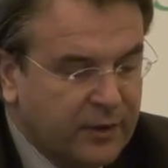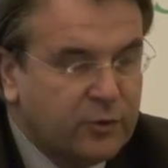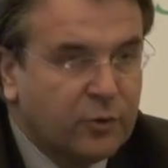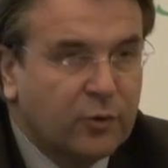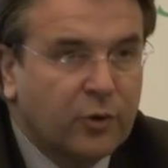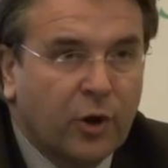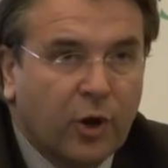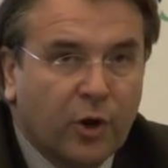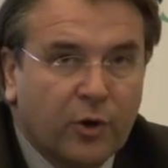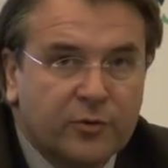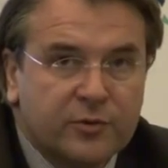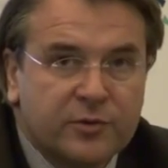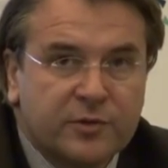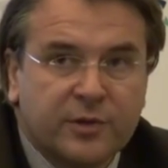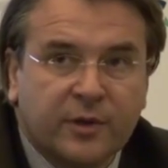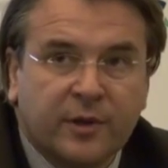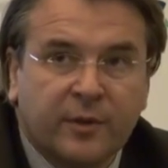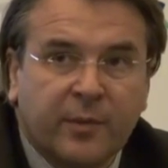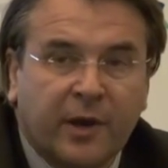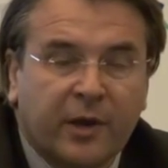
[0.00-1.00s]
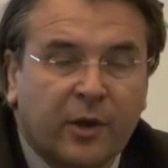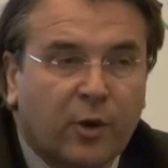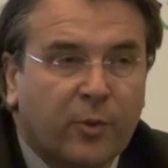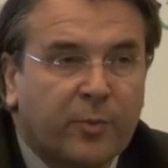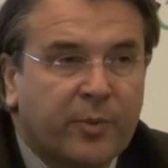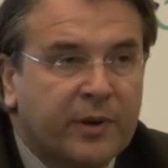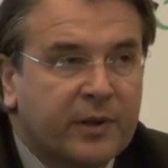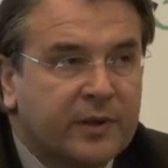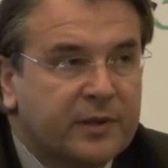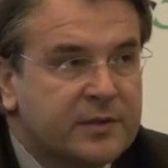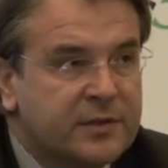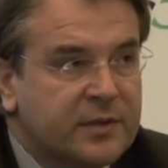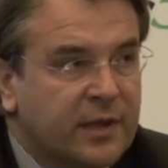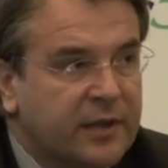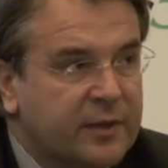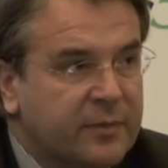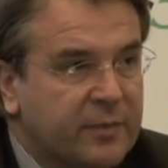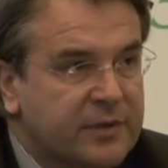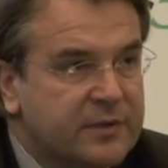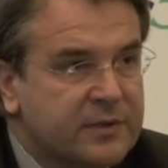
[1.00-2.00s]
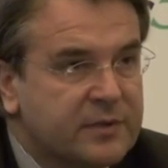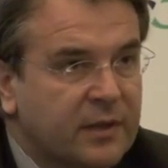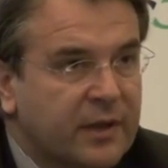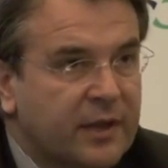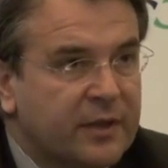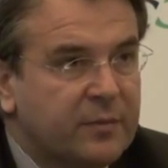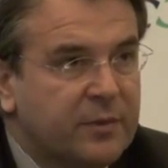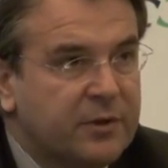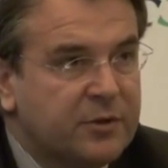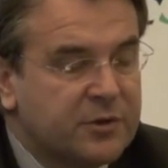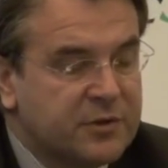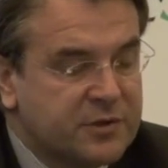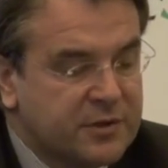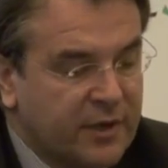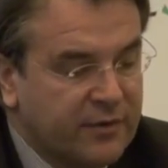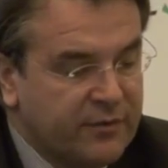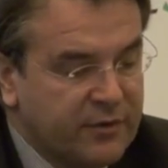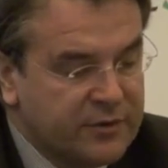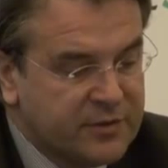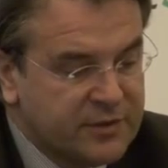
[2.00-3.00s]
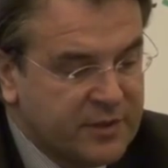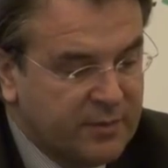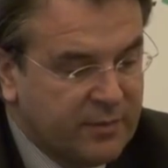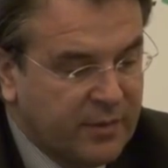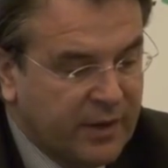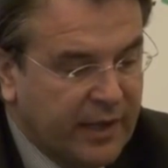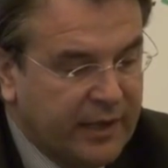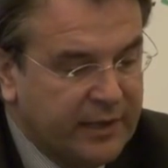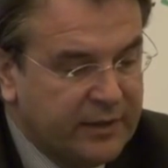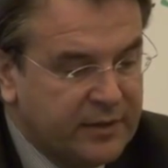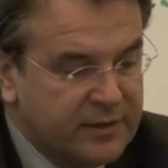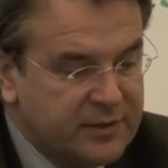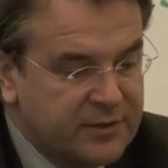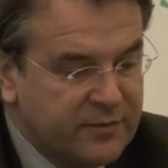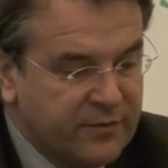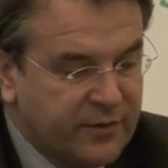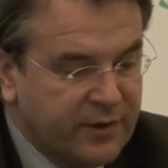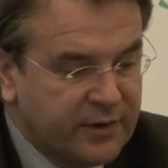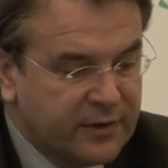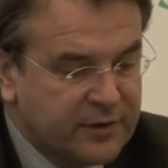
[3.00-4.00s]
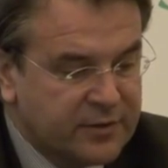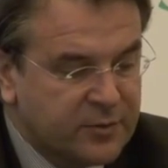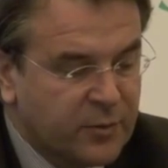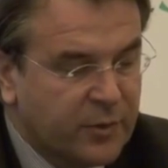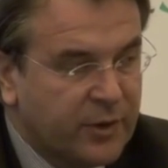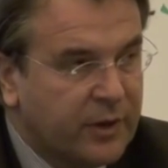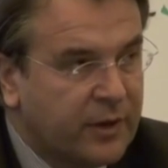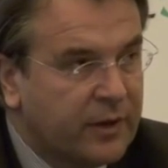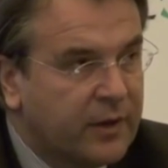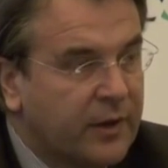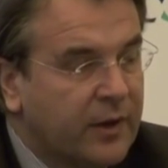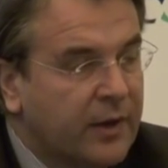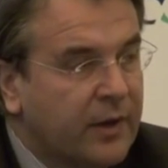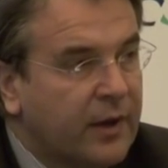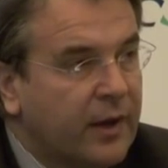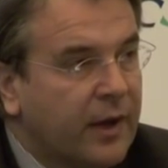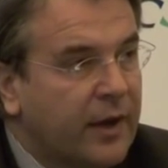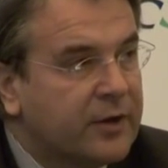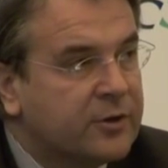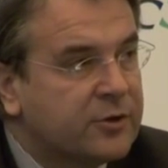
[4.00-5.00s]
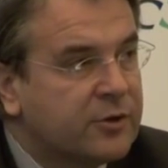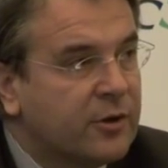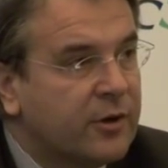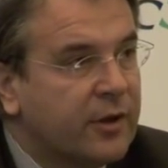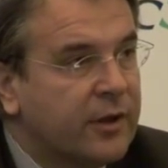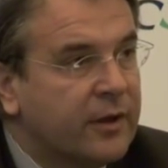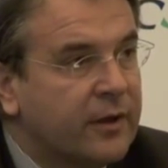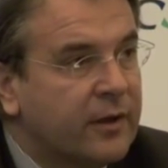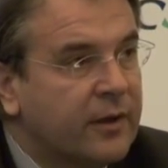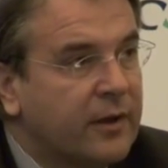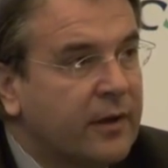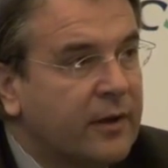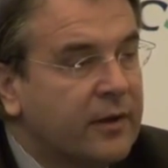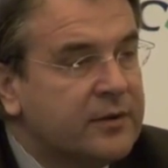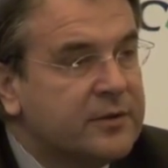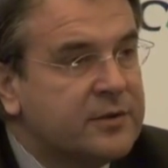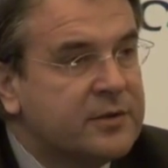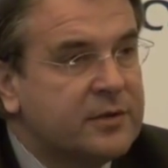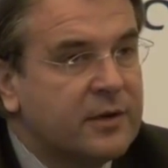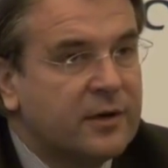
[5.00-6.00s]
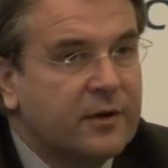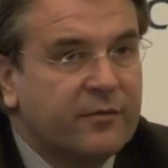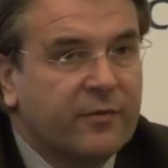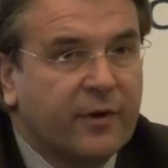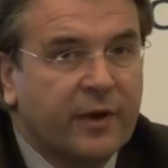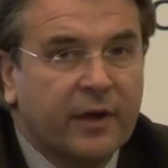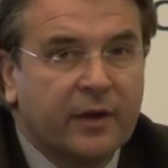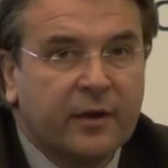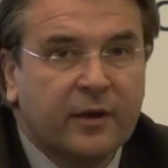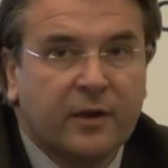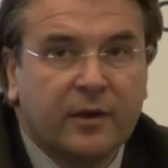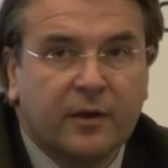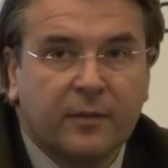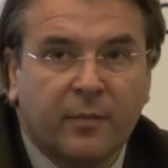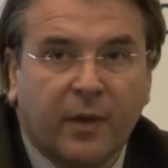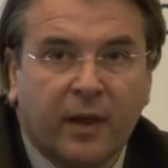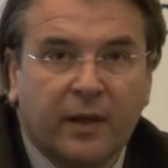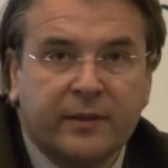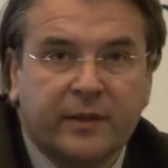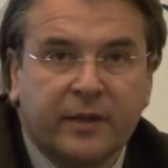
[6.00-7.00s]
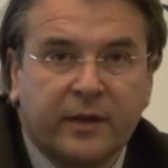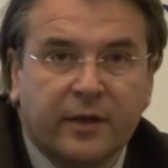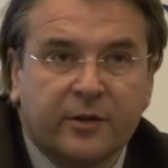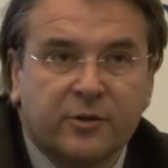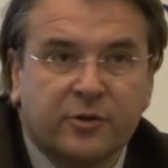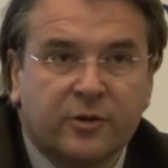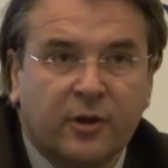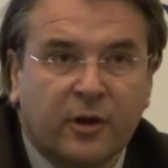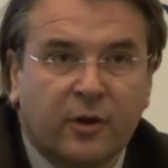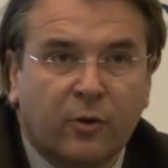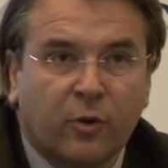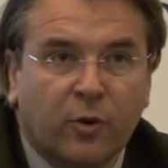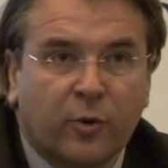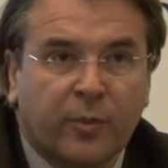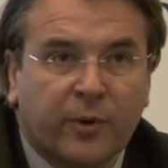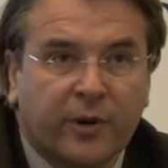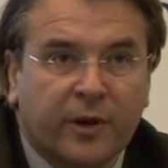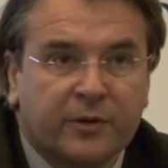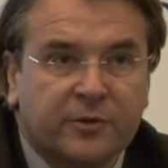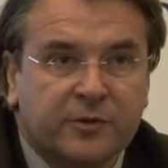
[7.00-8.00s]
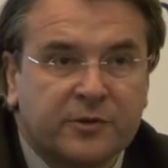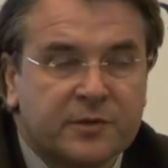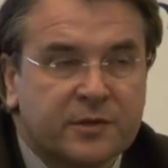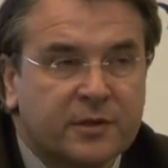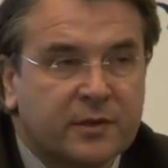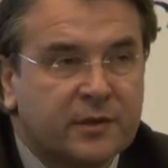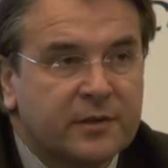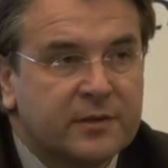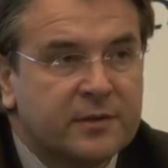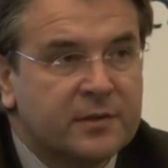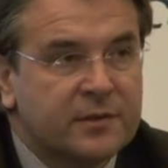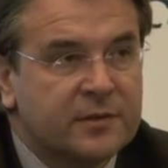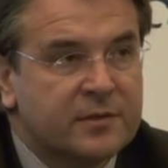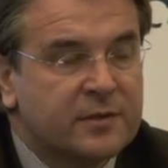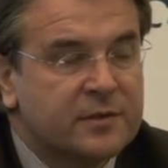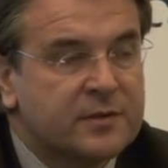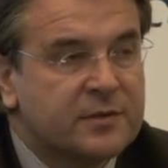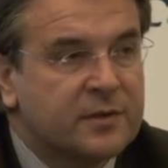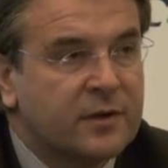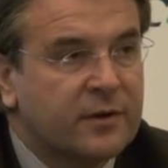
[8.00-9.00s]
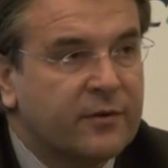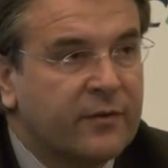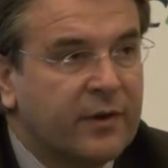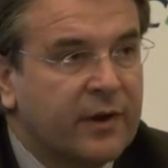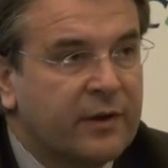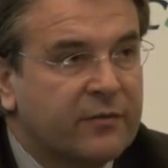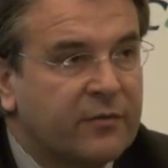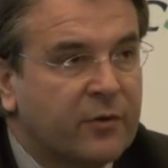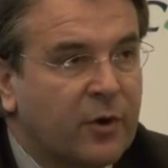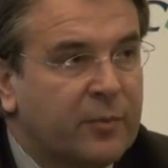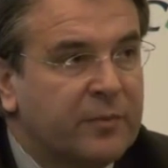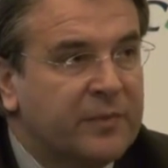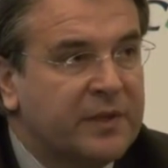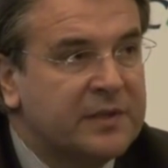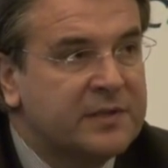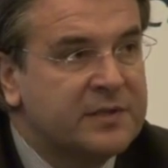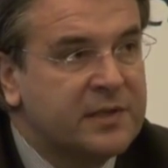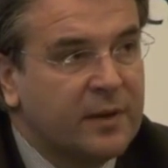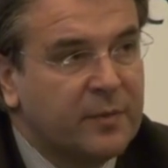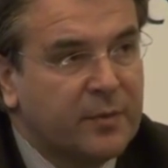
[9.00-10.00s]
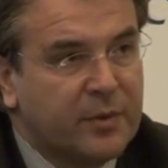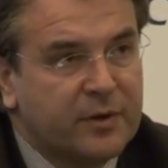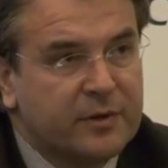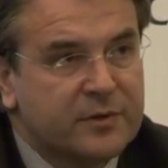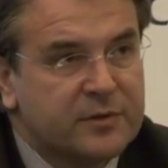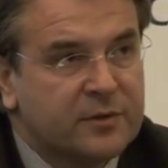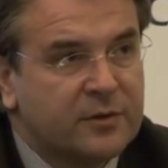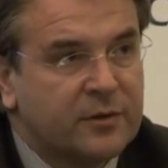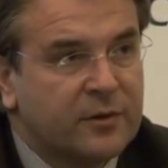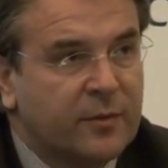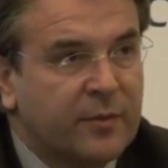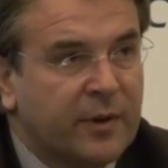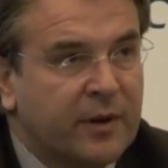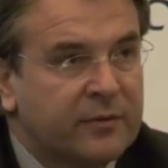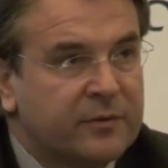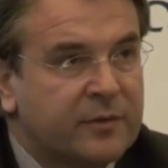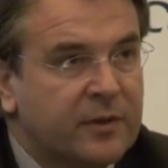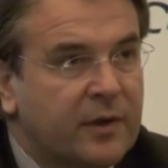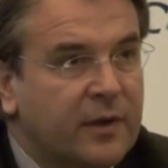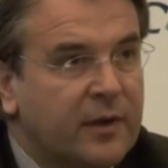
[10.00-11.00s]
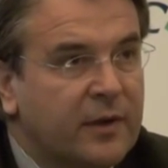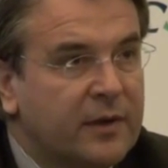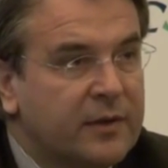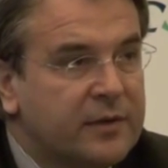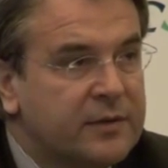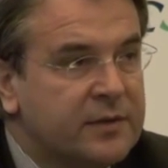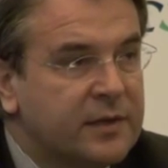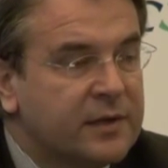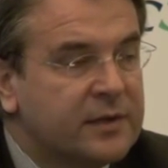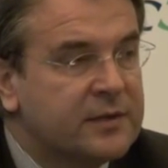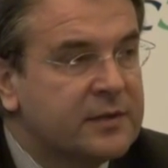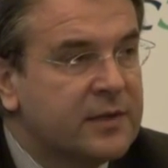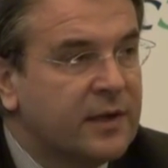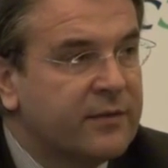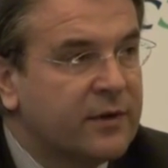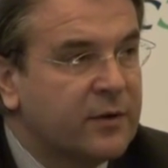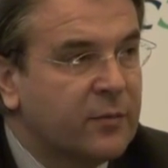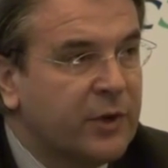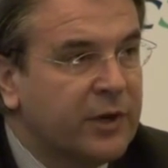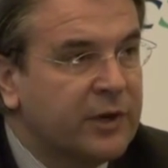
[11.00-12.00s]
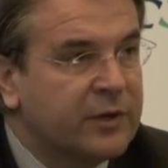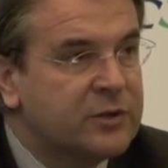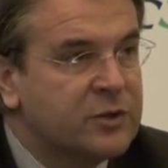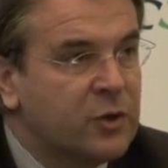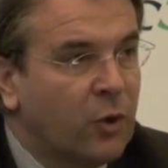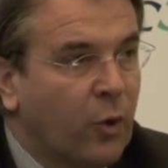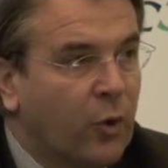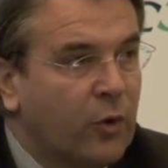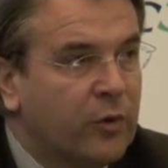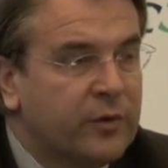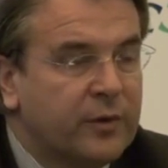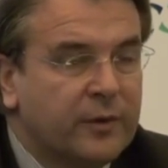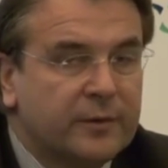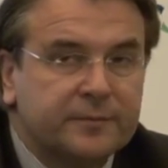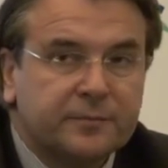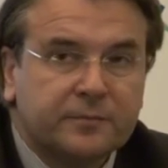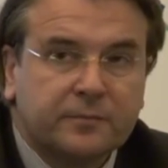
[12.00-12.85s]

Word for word: To close uh, my opening statements, let me just give you some latest figures. We are actually surveying multinational corporations, and this is the survey from December, so about six, seven weeks old.